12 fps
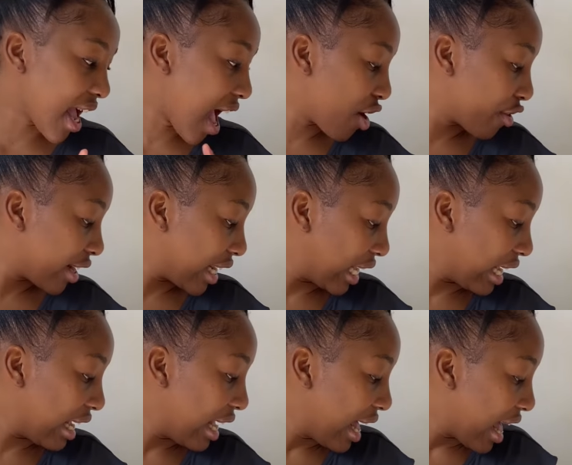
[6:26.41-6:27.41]
I
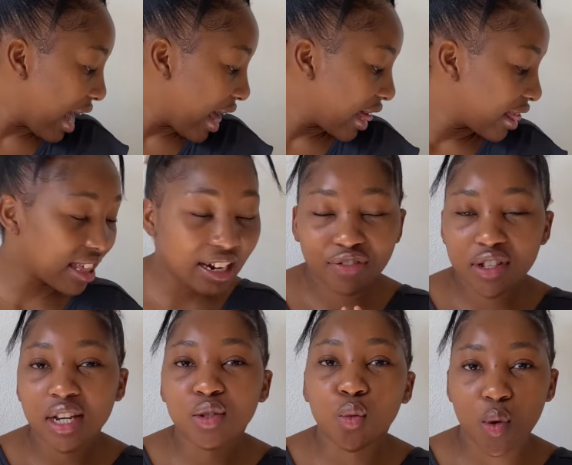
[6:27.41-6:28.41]
only
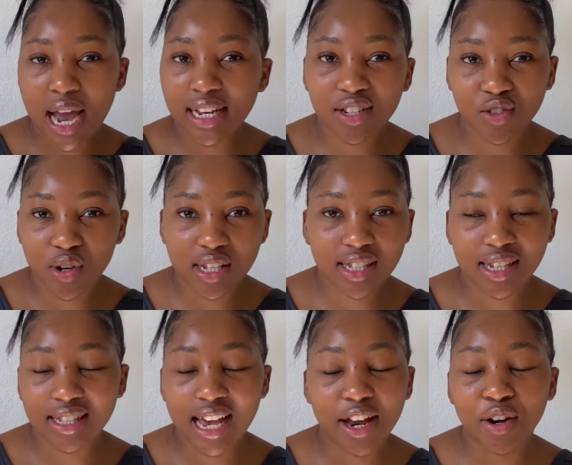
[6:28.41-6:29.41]
thrifted white
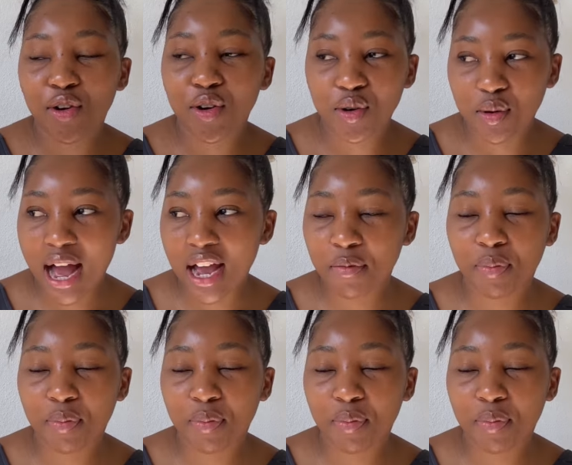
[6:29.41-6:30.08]
dresses i don't know why